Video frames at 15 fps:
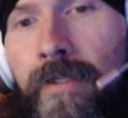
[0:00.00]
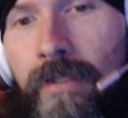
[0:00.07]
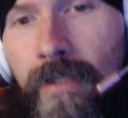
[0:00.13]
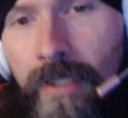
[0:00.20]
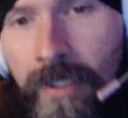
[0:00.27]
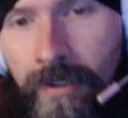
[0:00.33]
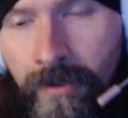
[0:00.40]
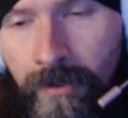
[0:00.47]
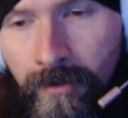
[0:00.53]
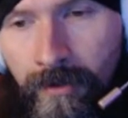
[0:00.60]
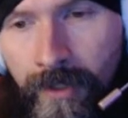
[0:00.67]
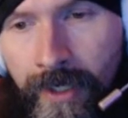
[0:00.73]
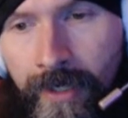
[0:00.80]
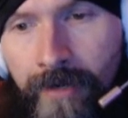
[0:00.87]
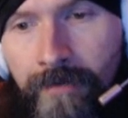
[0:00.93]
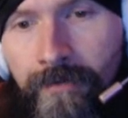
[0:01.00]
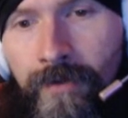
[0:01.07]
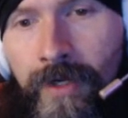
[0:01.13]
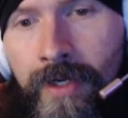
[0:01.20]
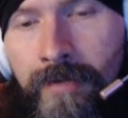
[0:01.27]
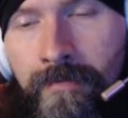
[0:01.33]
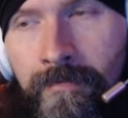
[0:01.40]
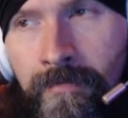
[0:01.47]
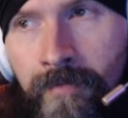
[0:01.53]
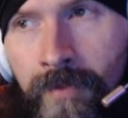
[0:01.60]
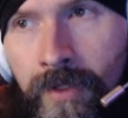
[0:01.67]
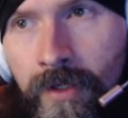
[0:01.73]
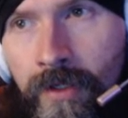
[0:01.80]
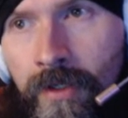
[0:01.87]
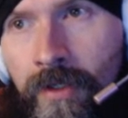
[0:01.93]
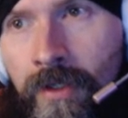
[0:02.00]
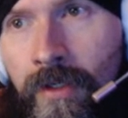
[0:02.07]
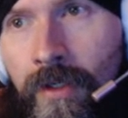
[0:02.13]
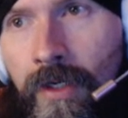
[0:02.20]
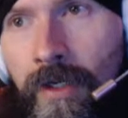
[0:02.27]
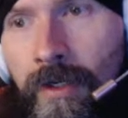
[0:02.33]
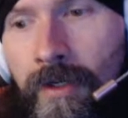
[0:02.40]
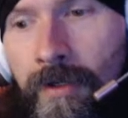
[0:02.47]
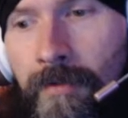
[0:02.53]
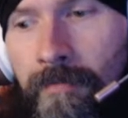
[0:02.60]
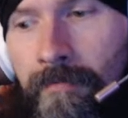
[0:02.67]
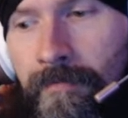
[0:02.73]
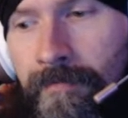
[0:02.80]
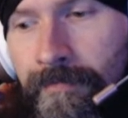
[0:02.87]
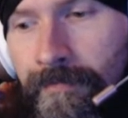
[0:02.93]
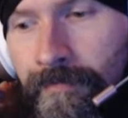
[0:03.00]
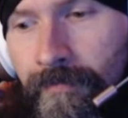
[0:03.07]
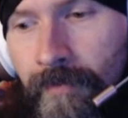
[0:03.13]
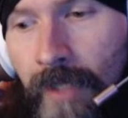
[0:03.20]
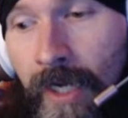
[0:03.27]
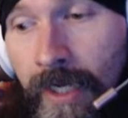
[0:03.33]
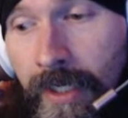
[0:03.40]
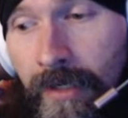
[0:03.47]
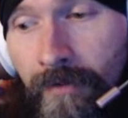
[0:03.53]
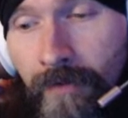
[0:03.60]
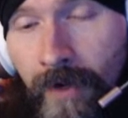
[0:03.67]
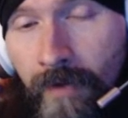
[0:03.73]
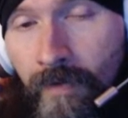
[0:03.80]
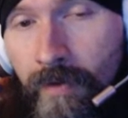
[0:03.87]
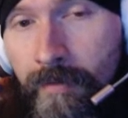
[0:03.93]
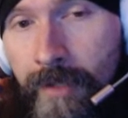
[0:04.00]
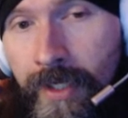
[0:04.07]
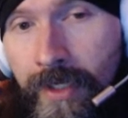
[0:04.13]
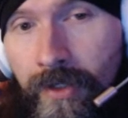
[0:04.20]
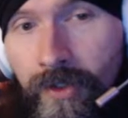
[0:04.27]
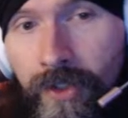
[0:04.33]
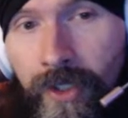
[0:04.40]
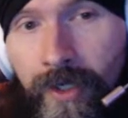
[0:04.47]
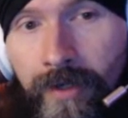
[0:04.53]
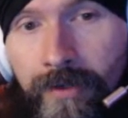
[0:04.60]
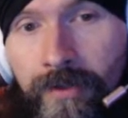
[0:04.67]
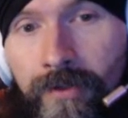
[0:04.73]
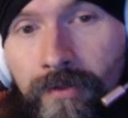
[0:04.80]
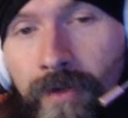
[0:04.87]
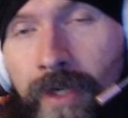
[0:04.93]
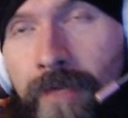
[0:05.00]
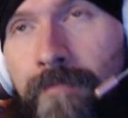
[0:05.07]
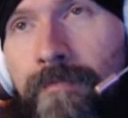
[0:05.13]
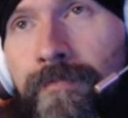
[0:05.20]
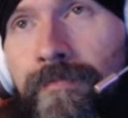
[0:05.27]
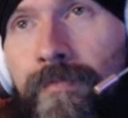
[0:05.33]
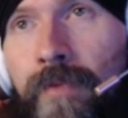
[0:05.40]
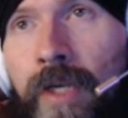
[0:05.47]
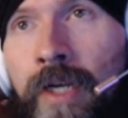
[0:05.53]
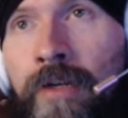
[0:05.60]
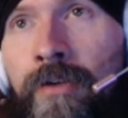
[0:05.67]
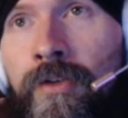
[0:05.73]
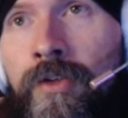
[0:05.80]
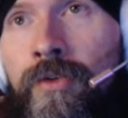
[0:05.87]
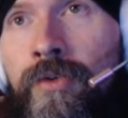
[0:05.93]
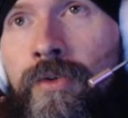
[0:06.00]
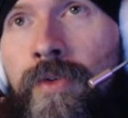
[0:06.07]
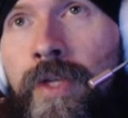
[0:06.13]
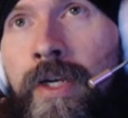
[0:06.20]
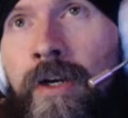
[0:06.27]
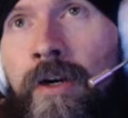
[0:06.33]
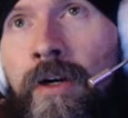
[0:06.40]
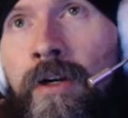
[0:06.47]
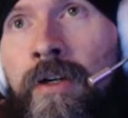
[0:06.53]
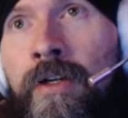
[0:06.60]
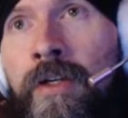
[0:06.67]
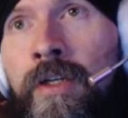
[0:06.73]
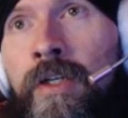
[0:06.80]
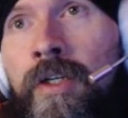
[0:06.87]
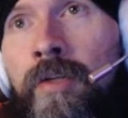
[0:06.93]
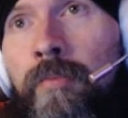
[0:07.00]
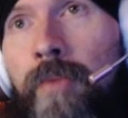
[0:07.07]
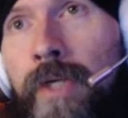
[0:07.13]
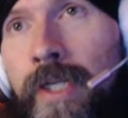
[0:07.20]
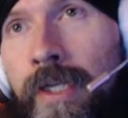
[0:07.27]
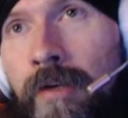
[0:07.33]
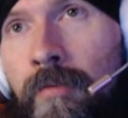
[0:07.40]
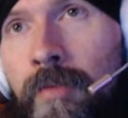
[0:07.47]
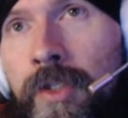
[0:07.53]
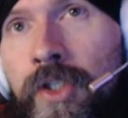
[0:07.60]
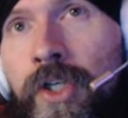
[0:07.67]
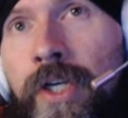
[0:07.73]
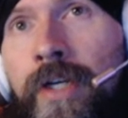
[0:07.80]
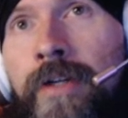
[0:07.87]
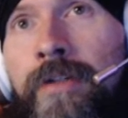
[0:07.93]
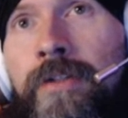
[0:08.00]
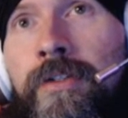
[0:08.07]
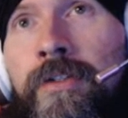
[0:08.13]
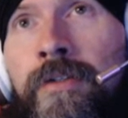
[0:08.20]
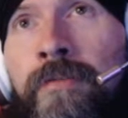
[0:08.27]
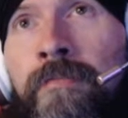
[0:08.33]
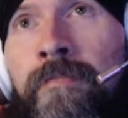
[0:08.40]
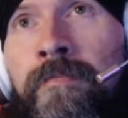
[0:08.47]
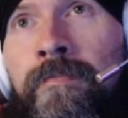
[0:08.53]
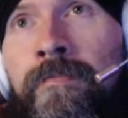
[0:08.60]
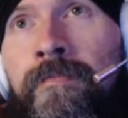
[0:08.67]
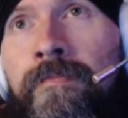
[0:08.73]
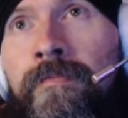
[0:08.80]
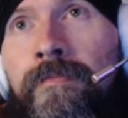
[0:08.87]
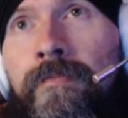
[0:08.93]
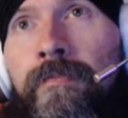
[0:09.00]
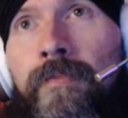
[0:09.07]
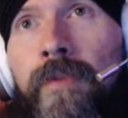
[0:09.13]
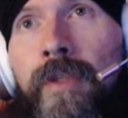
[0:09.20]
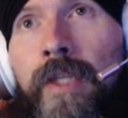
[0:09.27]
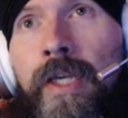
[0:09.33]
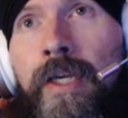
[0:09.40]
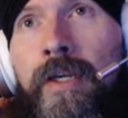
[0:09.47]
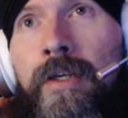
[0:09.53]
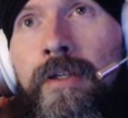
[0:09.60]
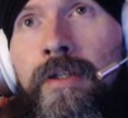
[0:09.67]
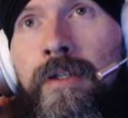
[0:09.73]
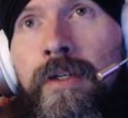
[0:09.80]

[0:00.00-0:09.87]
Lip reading: in their life, right? I give everybody a chance, right? I don't know who they are, but I give them a chance and